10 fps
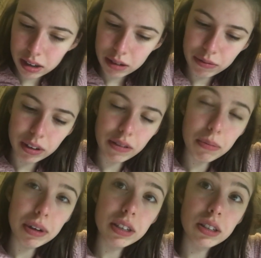They've
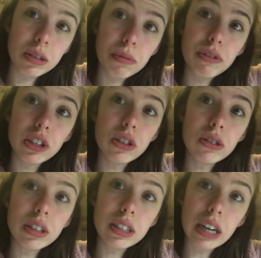given me a supervision
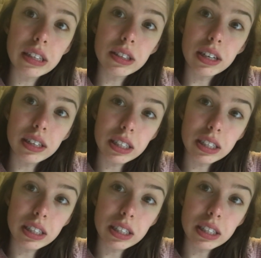on a Saturday